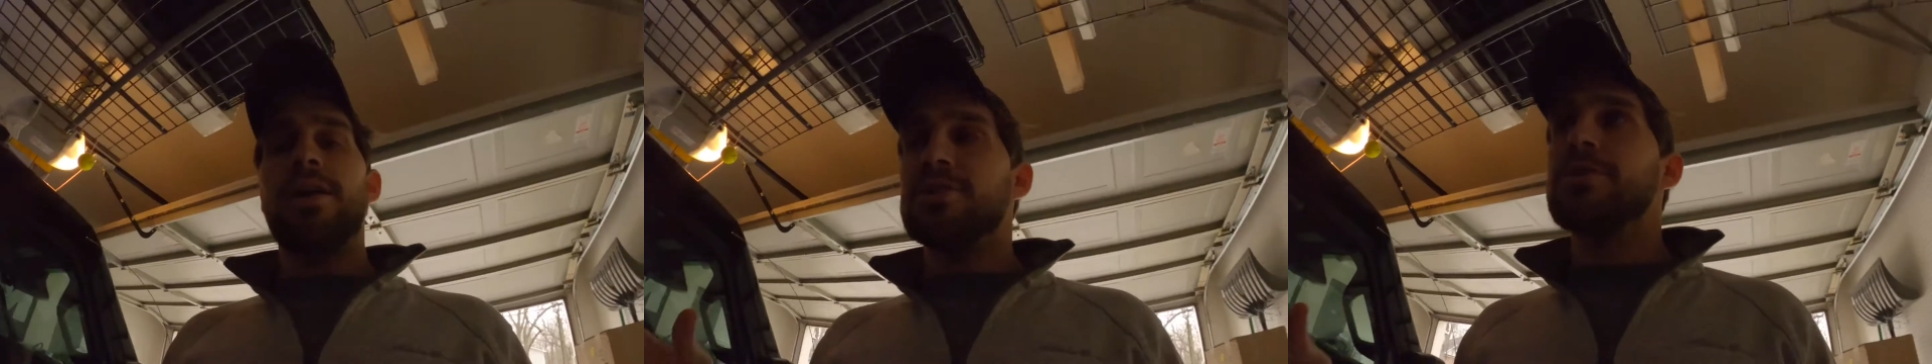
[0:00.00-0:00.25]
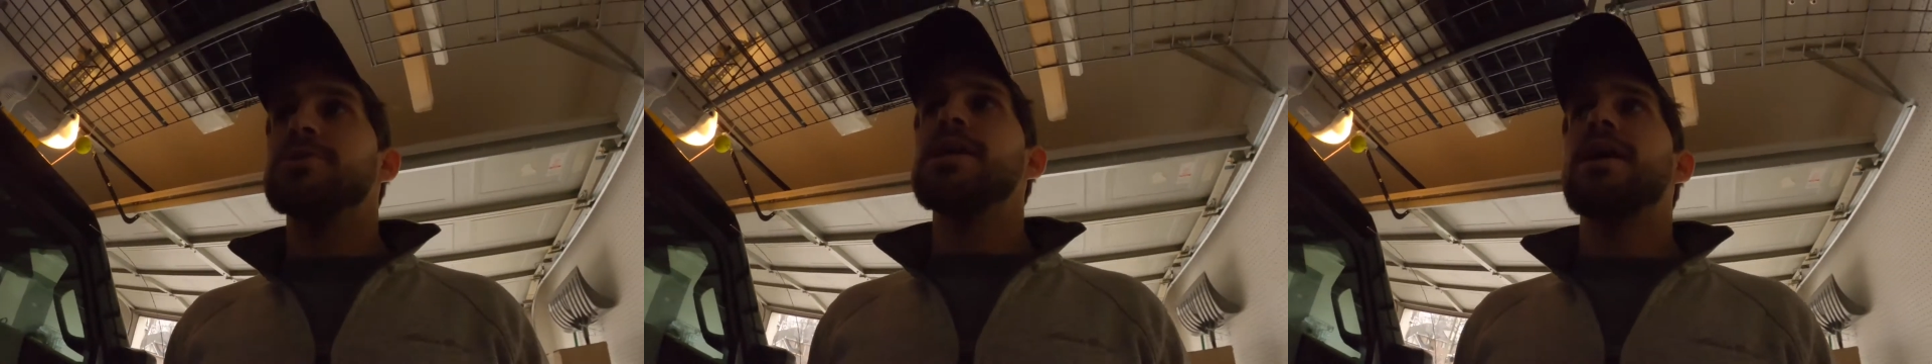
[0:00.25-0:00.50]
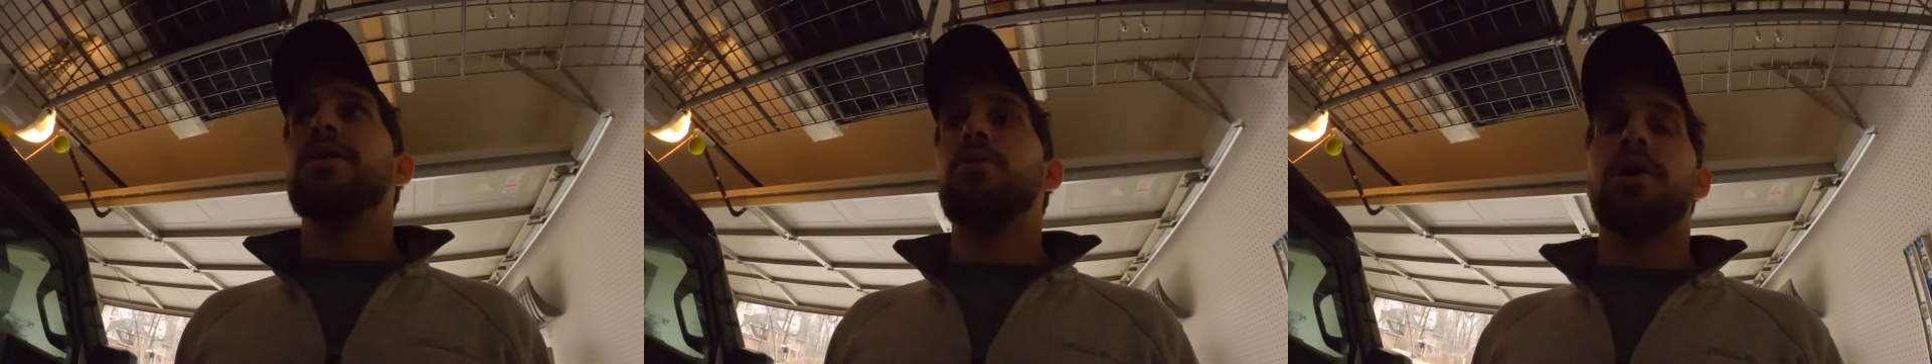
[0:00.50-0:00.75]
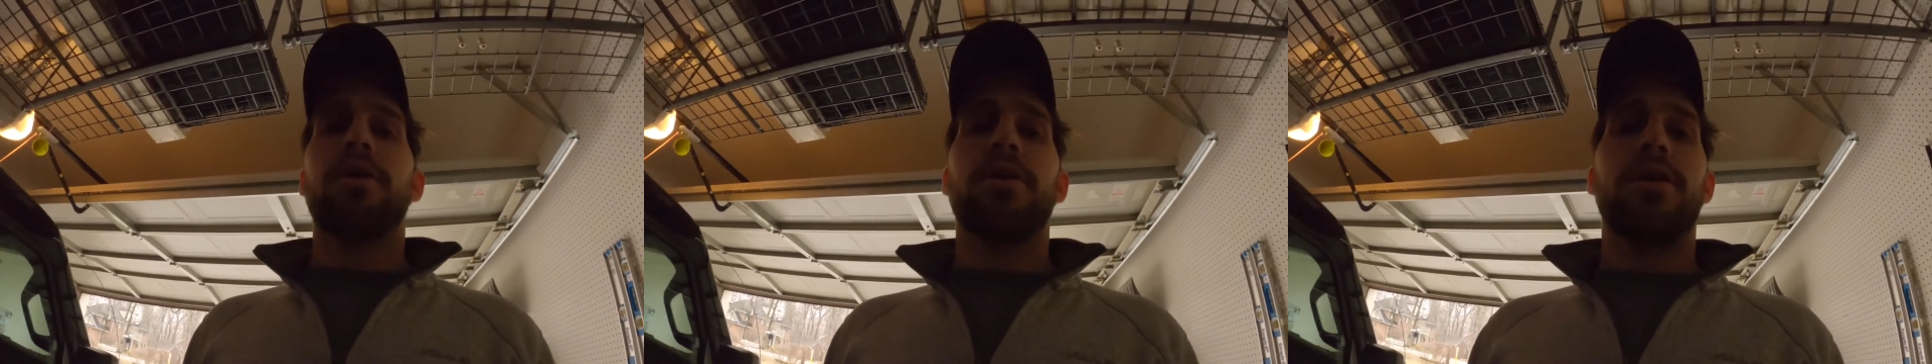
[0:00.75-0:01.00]
Now, as I was
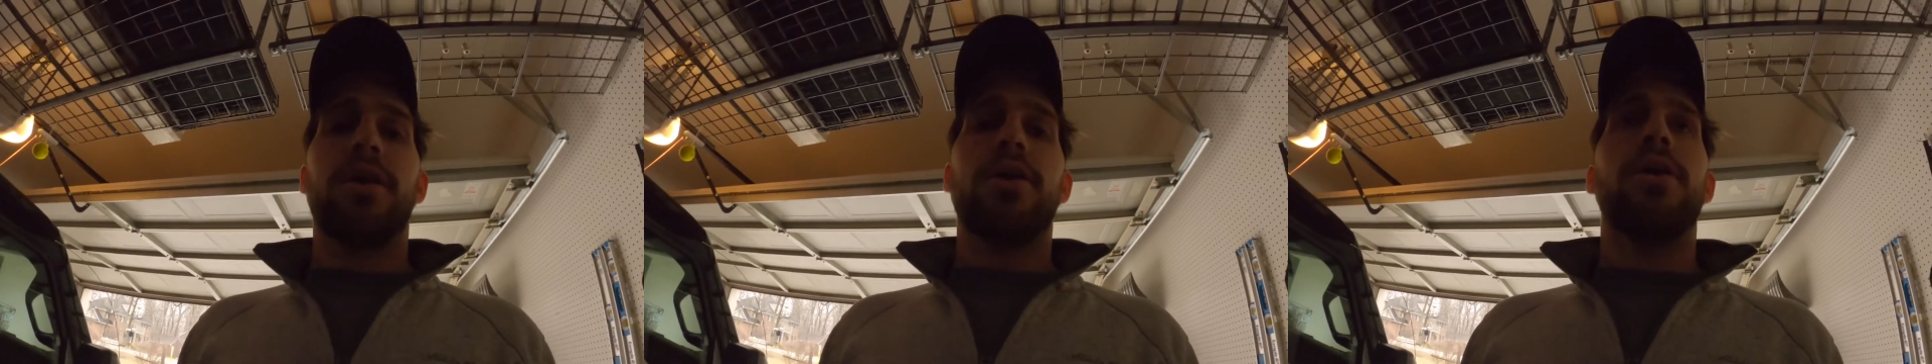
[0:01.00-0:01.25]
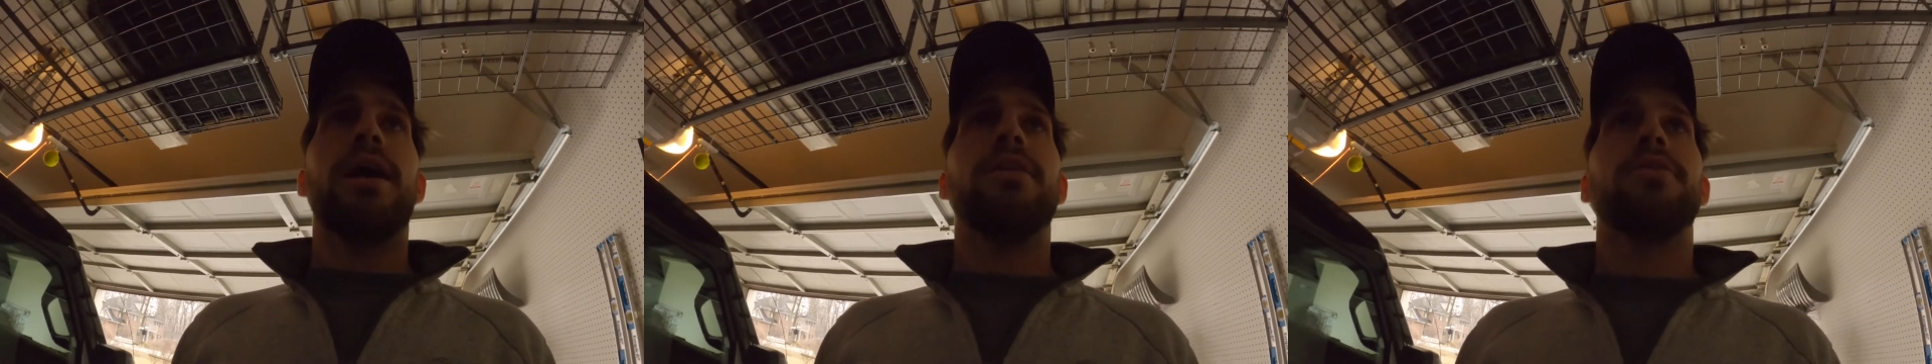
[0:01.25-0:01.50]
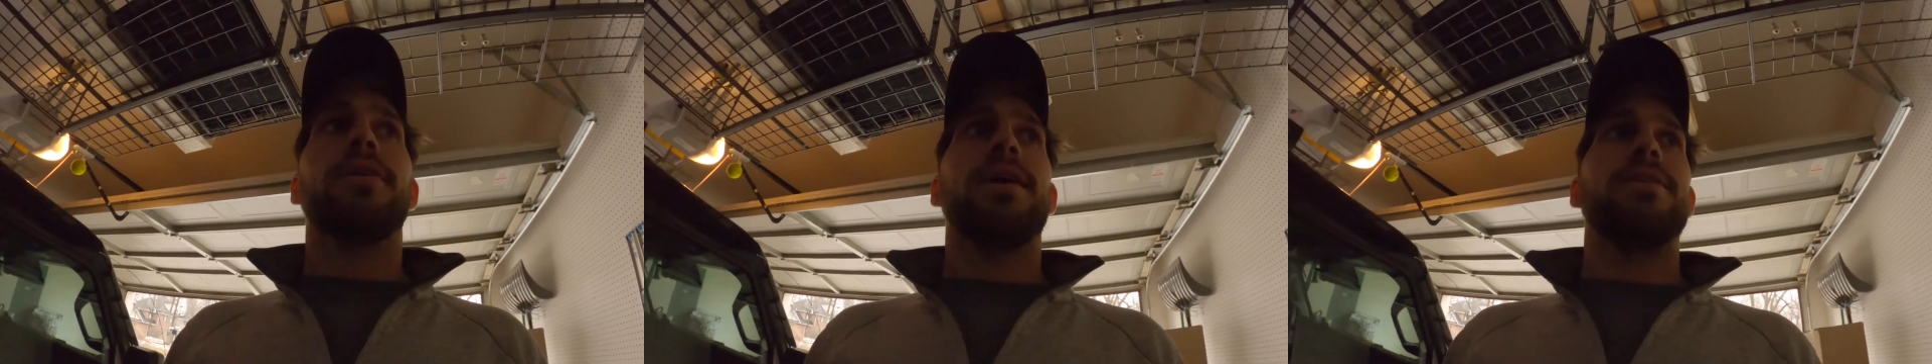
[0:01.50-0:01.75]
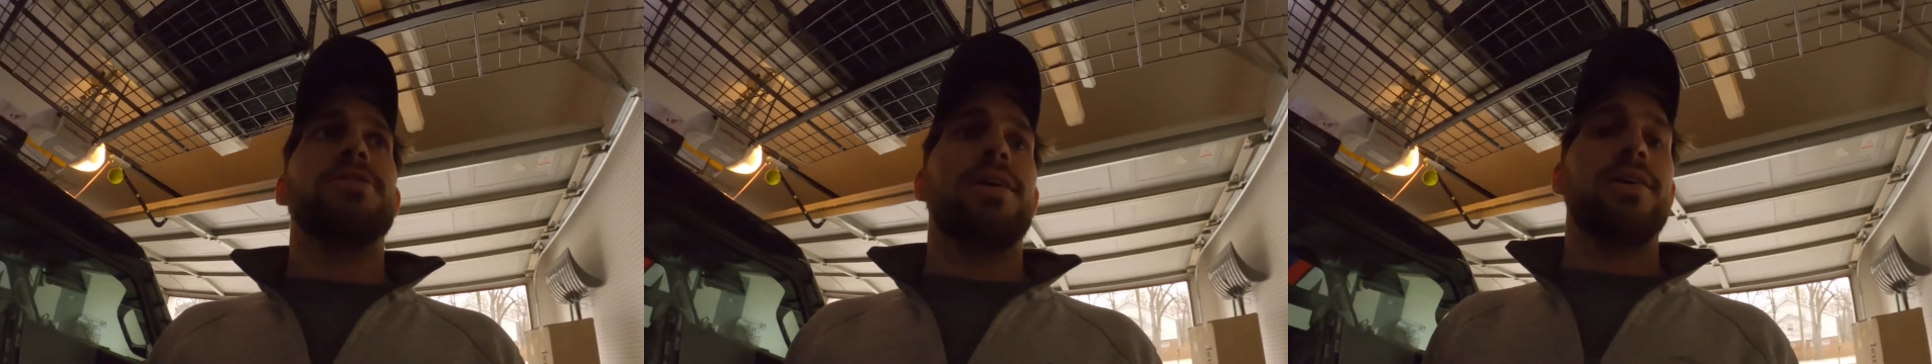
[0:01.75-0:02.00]
saying, we're gonna go ahead and look
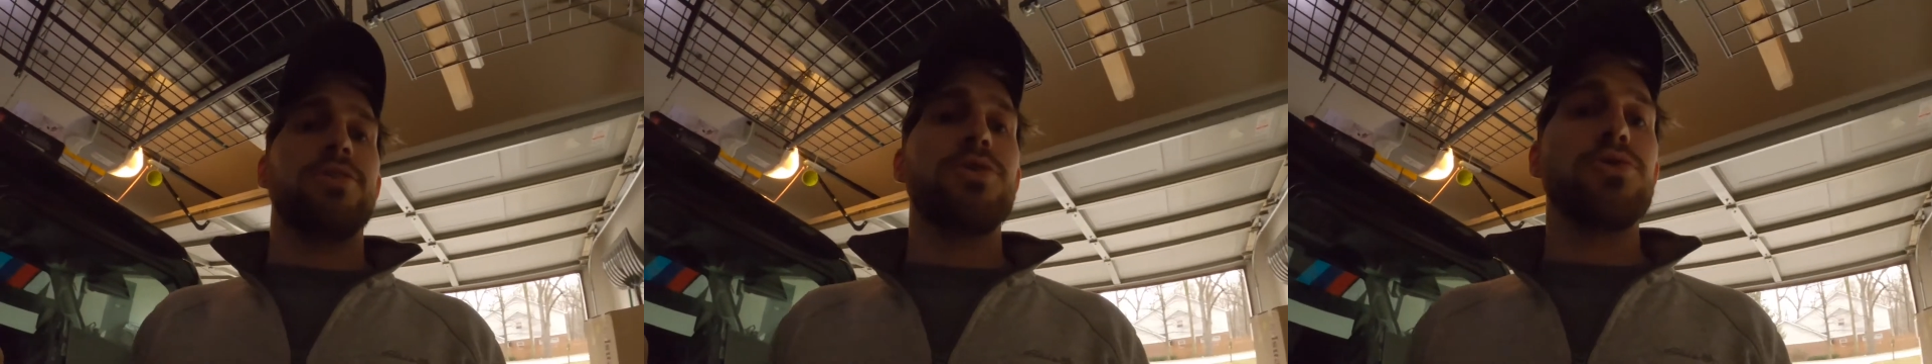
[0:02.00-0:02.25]
at